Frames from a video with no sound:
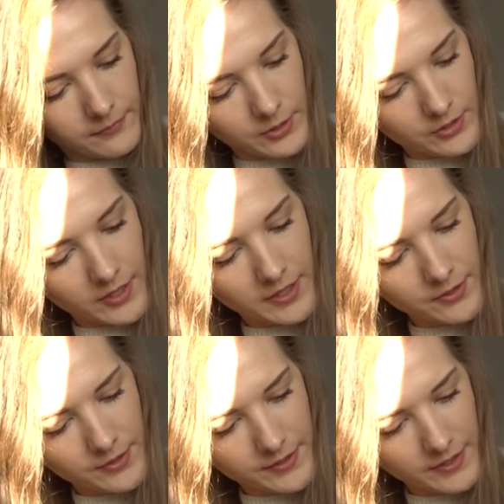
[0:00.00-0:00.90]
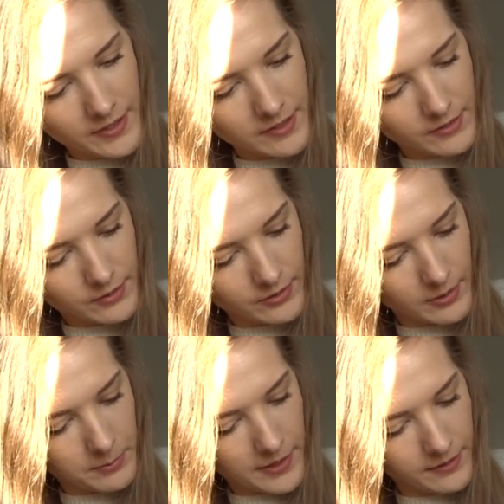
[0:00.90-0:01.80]
should I cut the seal or should
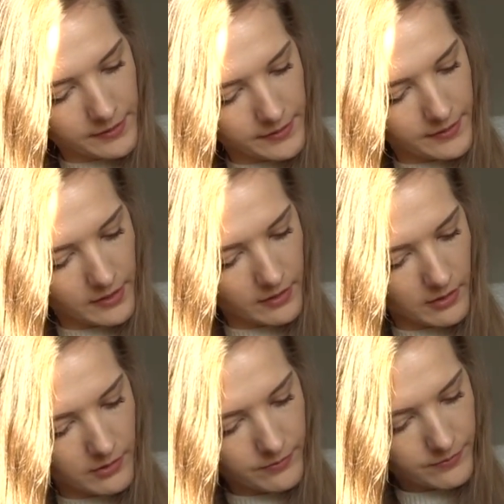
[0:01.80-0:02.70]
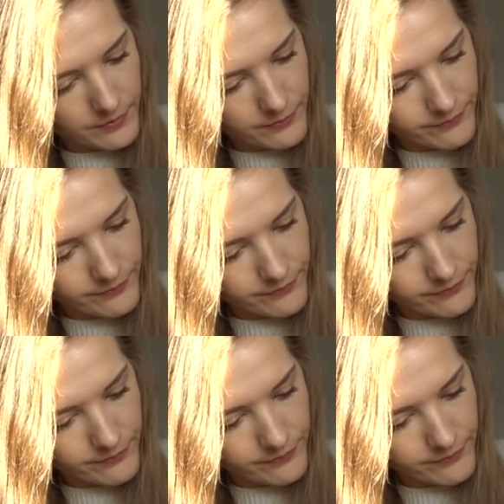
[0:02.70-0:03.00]
I peel the seal off?